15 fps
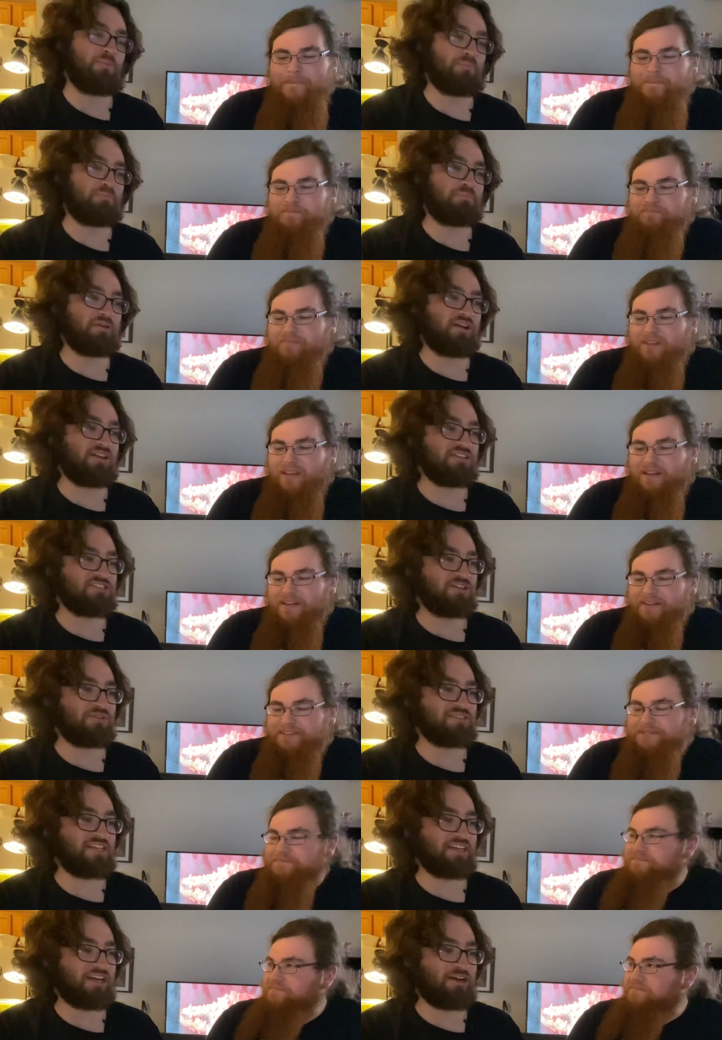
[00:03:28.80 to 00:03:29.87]
Speaker 1: But also, it's
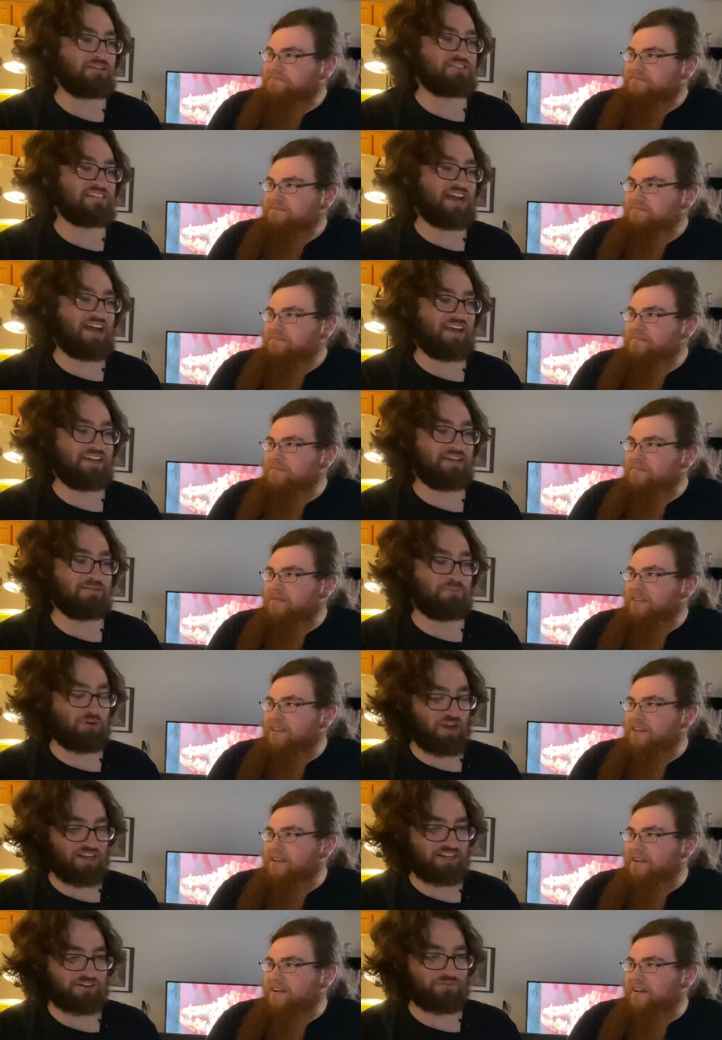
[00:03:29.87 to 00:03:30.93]
like a tie-in
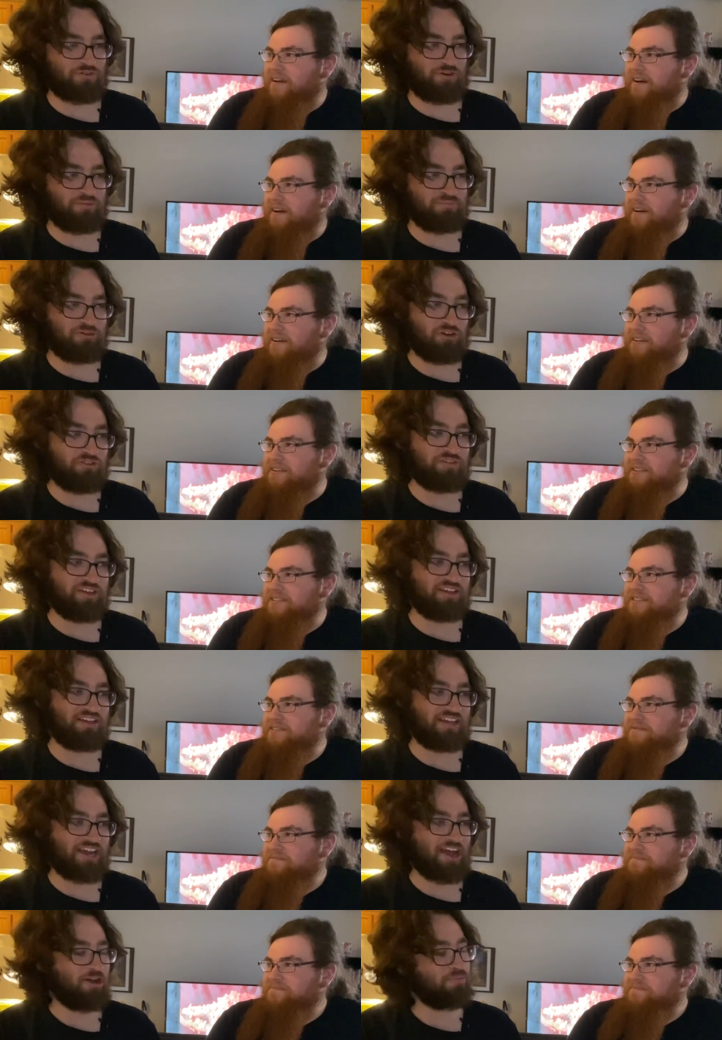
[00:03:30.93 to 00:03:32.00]
product for a movie. Like
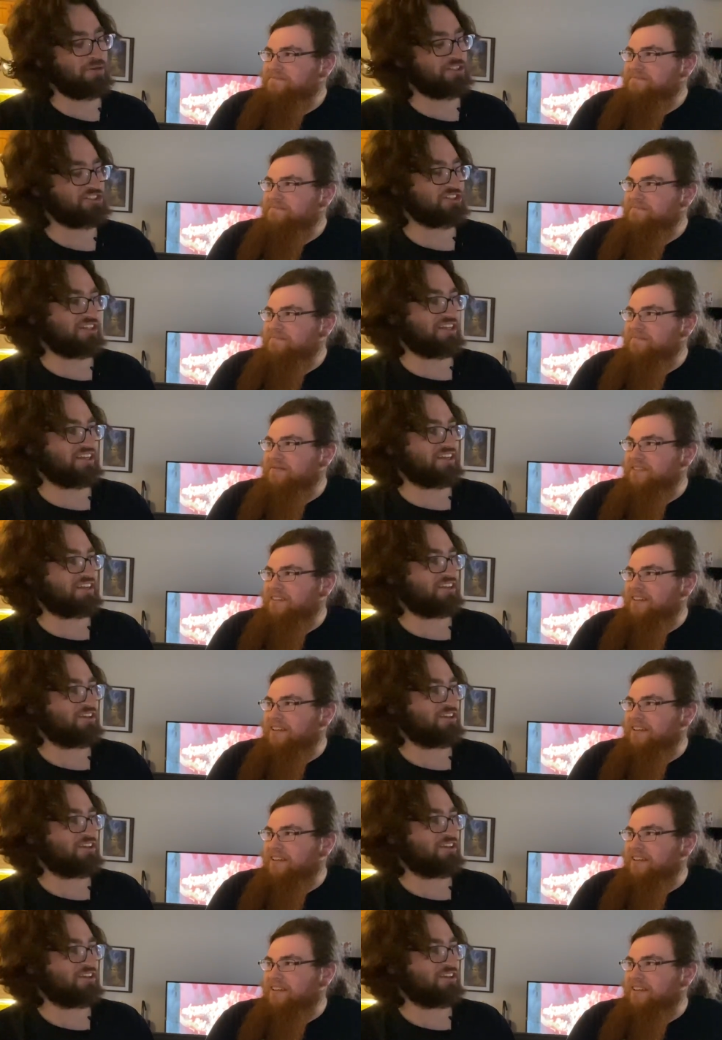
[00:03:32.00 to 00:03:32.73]
how much like